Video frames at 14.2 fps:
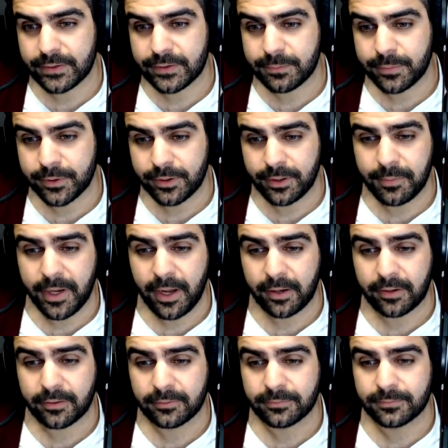put it on a
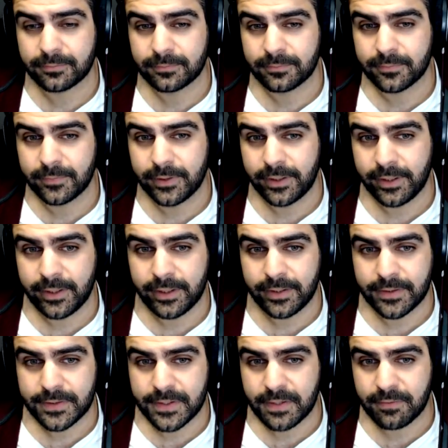mech
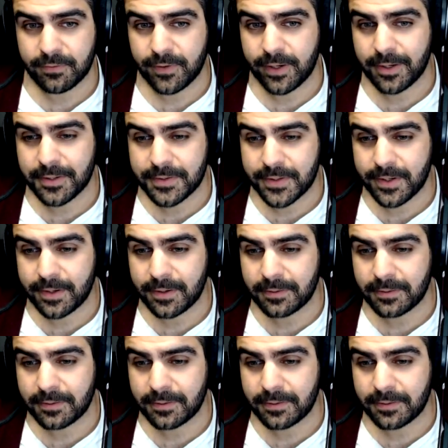and see if it fires there.